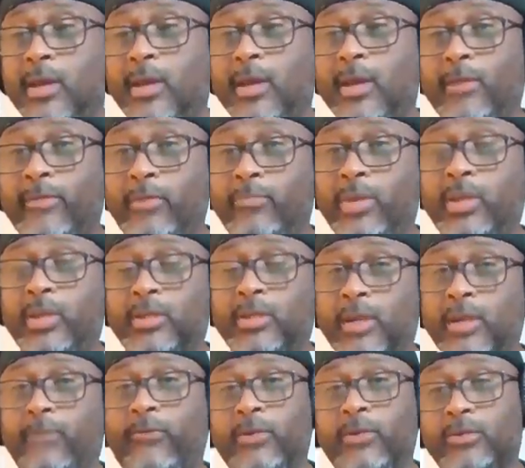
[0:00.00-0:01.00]
the big
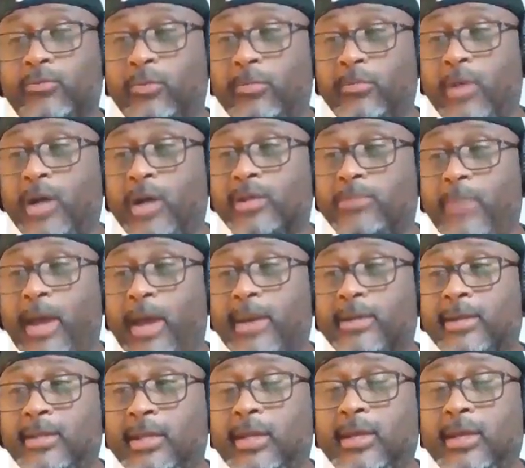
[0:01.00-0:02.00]
difference from us back
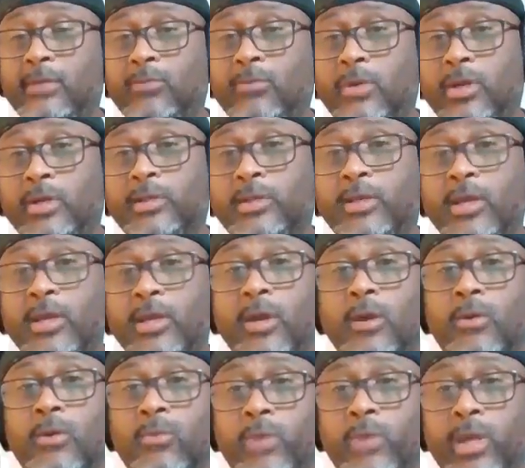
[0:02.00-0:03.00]
then was
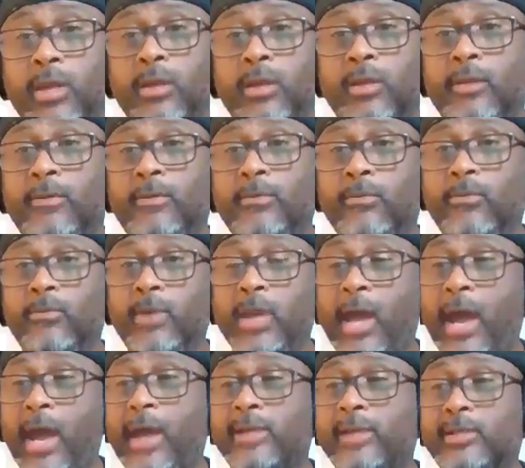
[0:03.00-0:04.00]
we
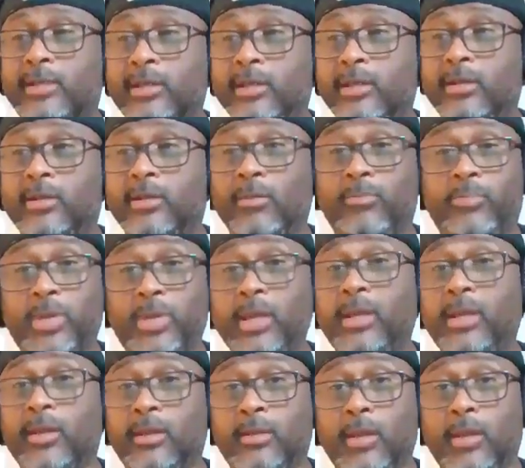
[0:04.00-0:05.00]
actually
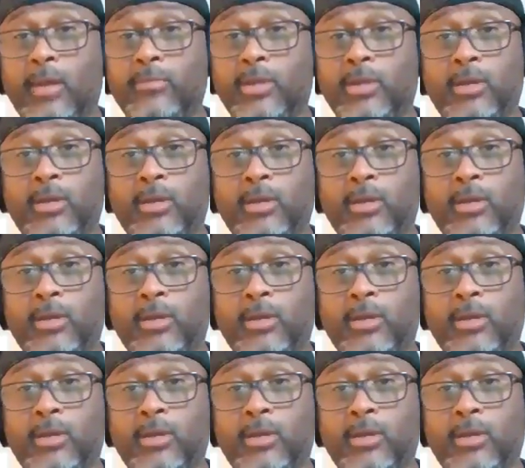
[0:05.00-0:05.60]
competed. I mean,